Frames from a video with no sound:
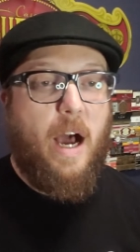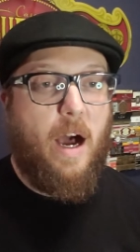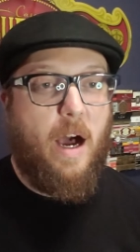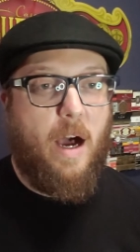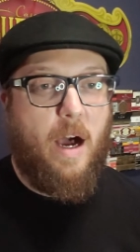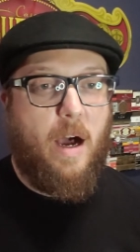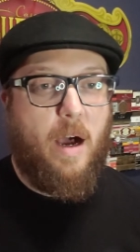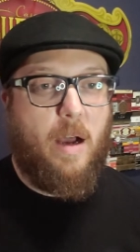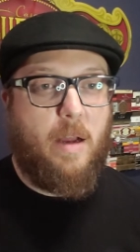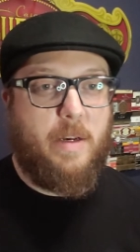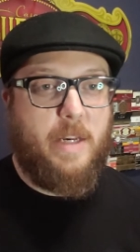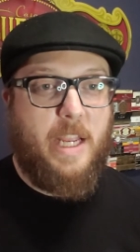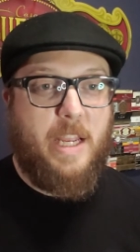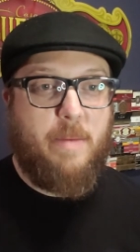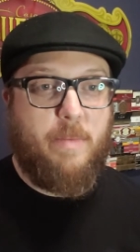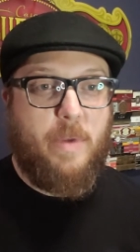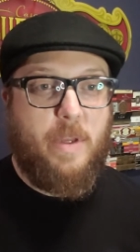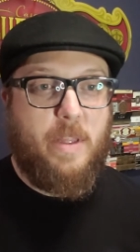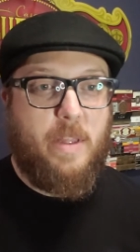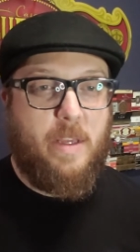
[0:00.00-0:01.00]

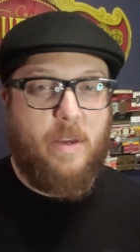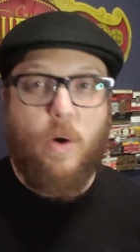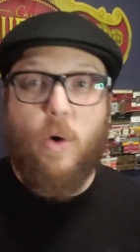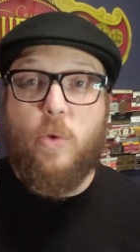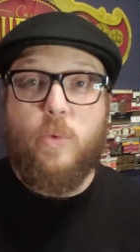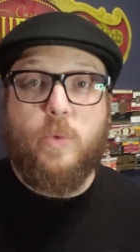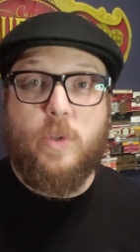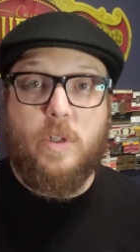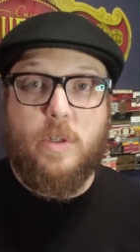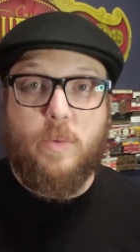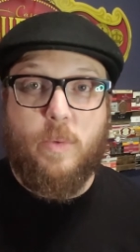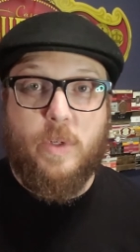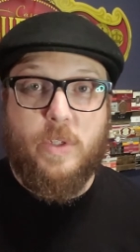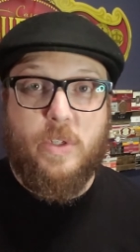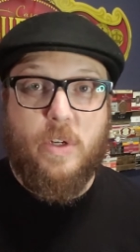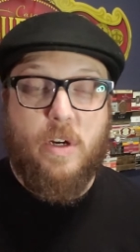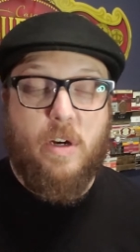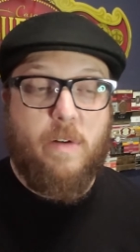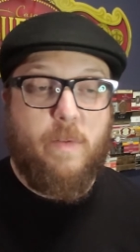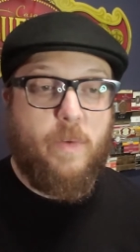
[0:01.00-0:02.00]
namely the Old World
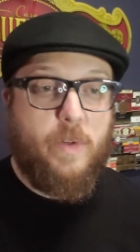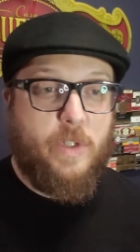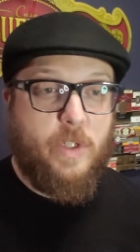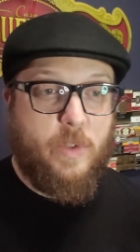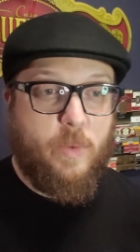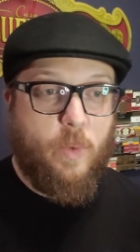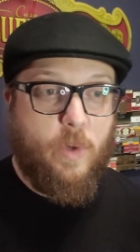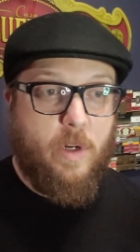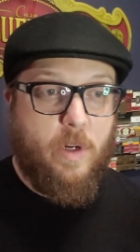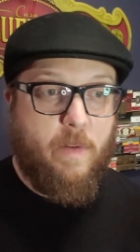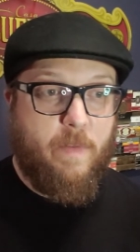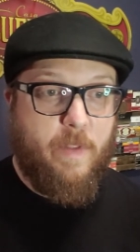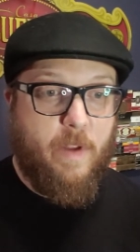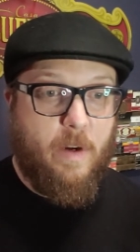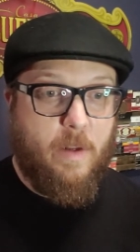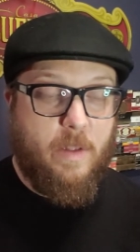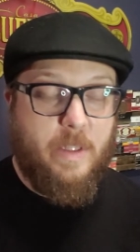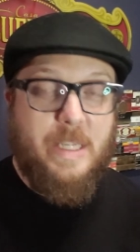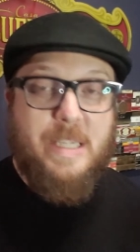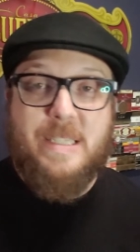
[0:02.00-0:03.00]
Reserve, which is one of
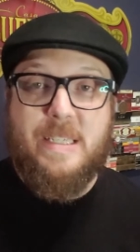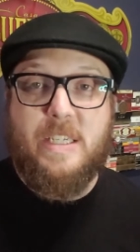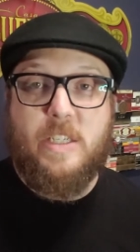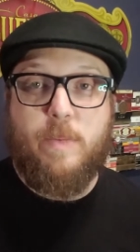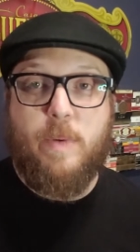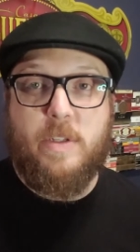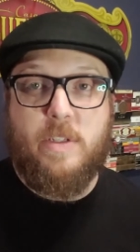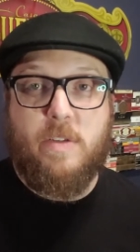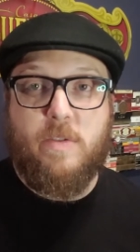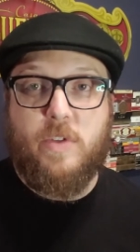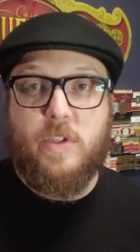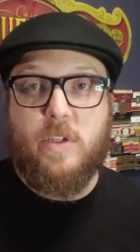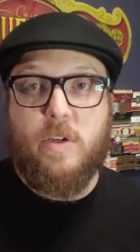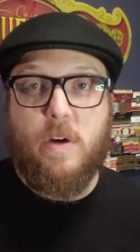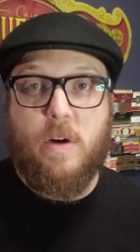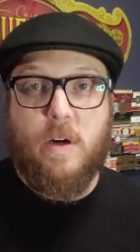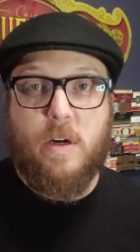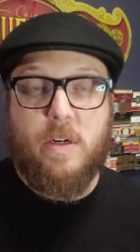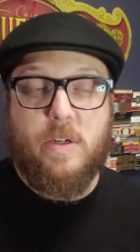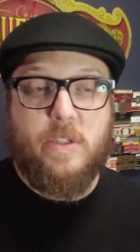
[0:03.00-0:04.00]
their least expensive
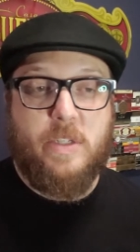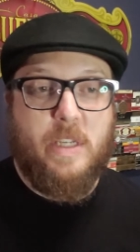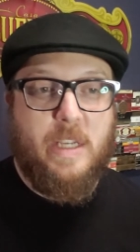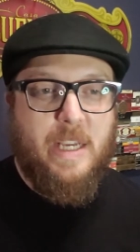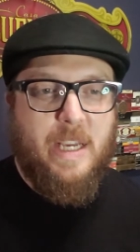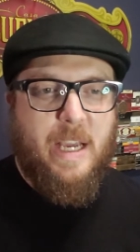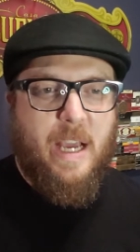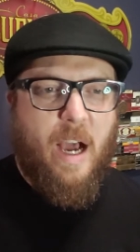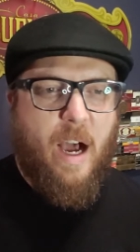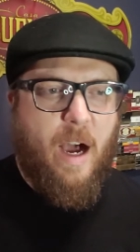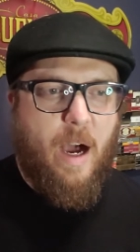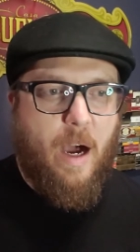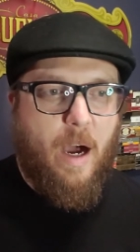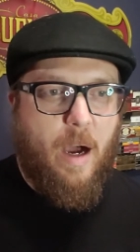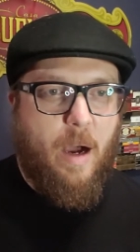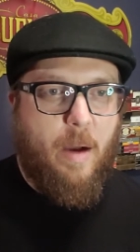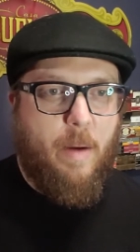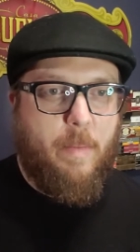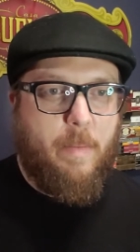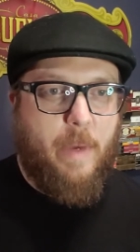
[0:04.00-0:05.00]
cigars.
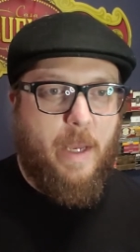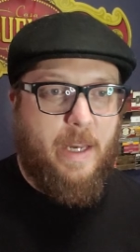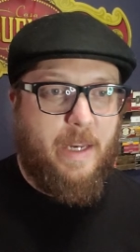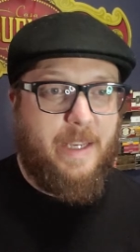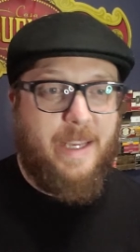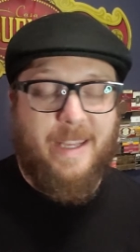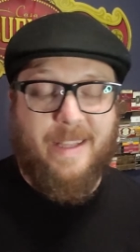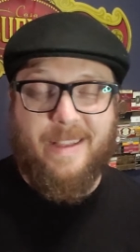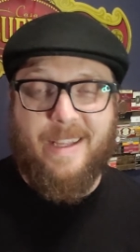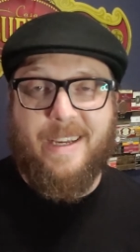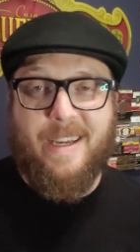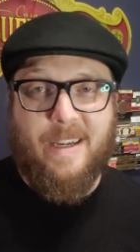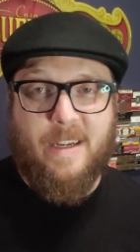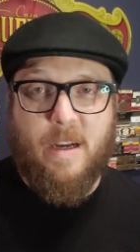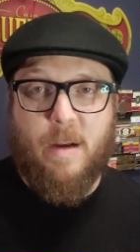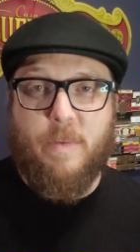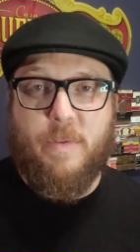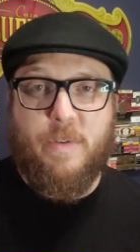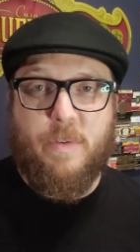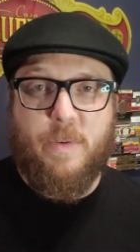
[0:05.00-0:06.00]
And again, they can
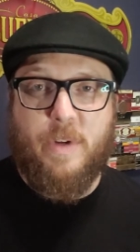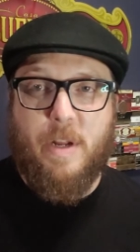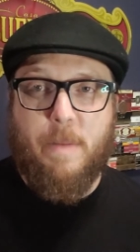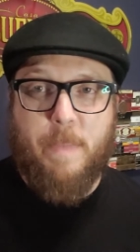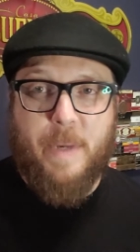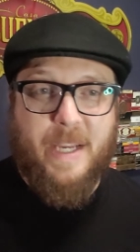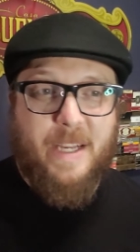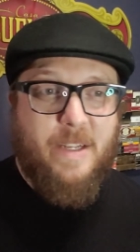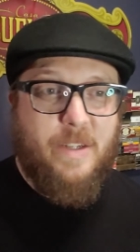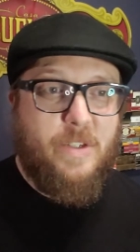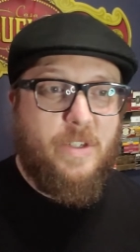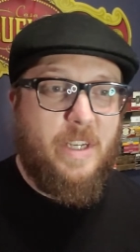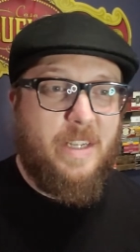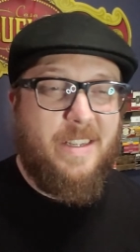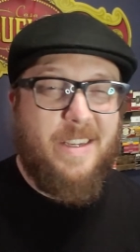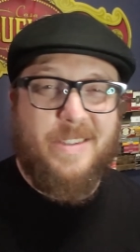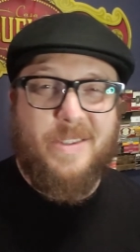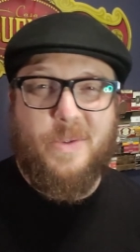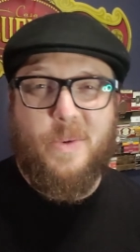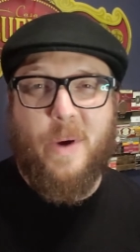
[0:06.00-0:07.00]
come through in a pinch.
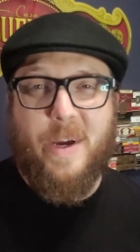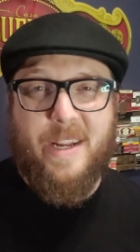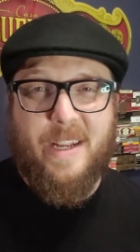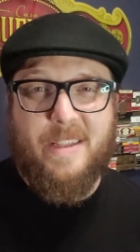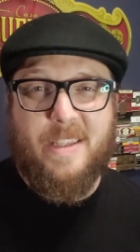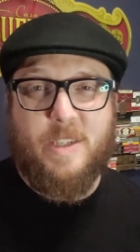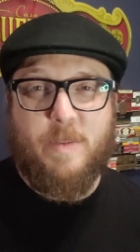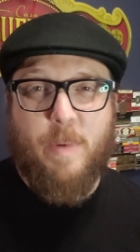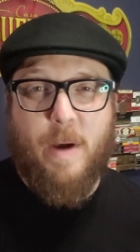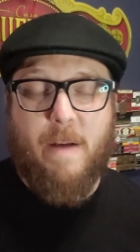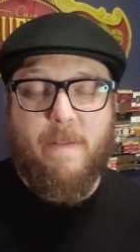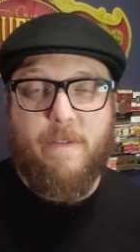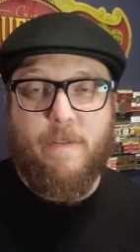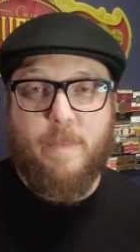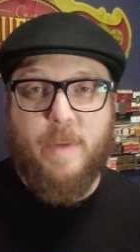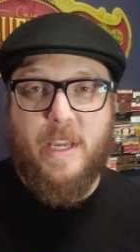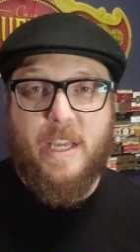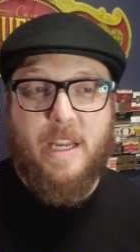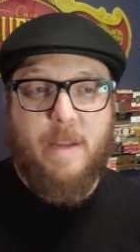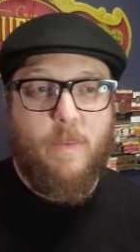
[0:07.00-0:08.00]
It doesn't quite hit the spot
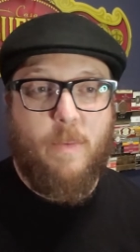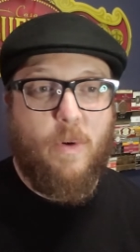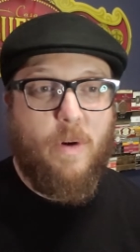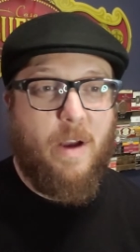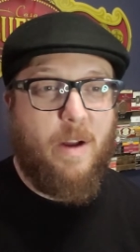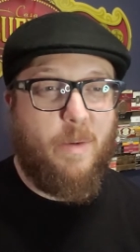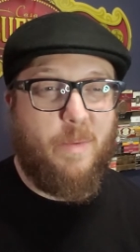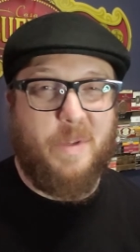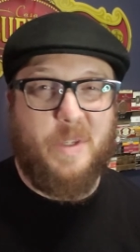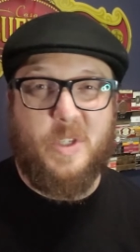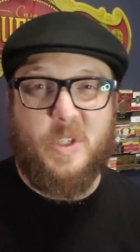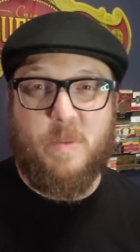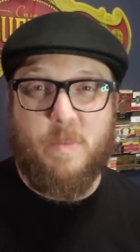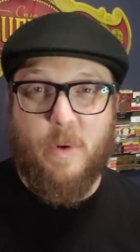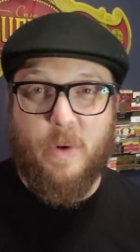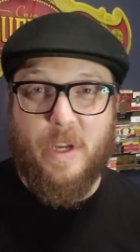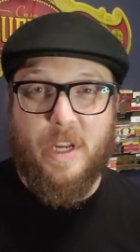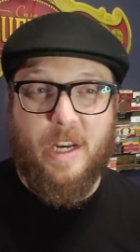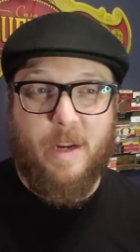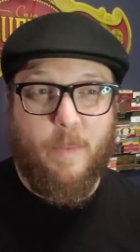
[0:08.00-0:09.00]
for me anymore. I don't really
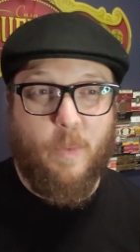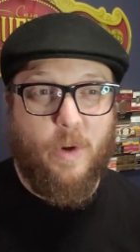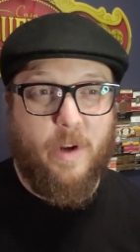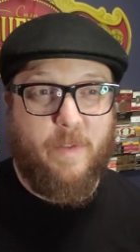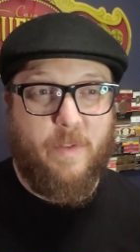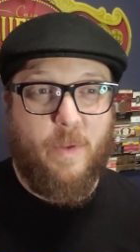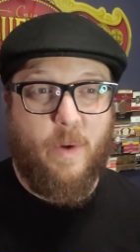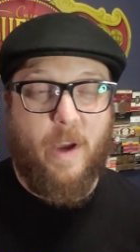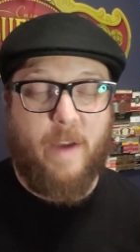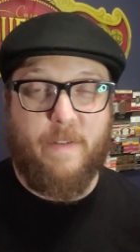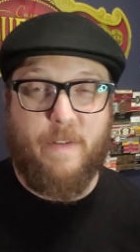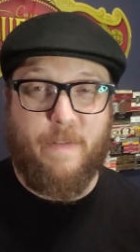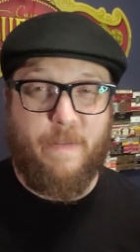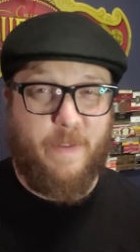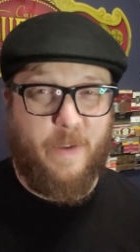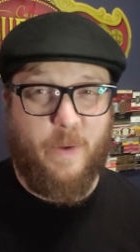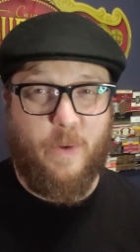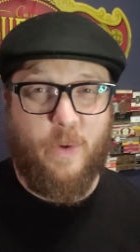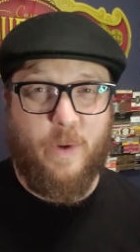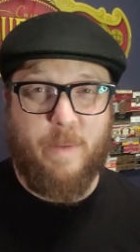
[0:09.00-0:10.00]
smoke it anymore, even though I have a
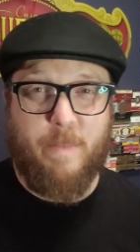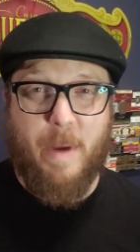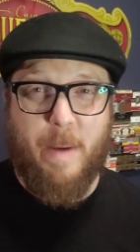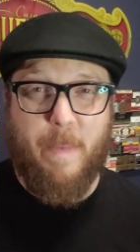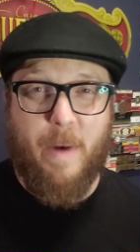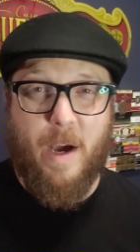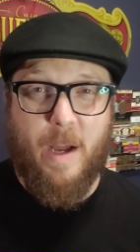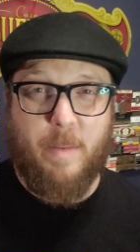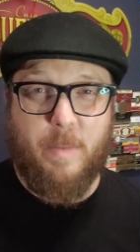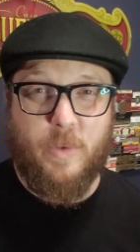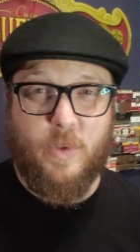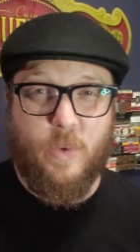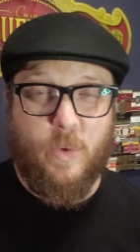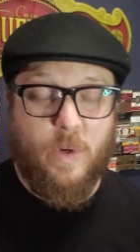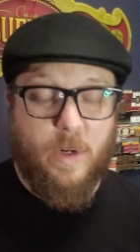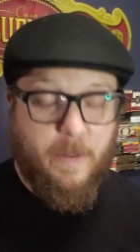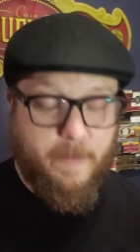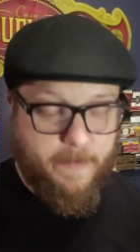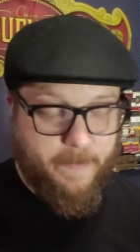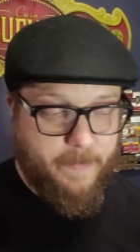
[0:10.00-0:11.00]
few in my bottom
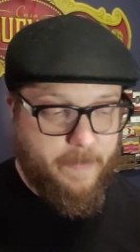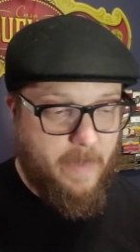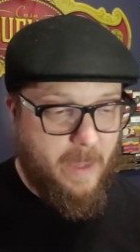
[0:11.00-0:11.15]
drawer.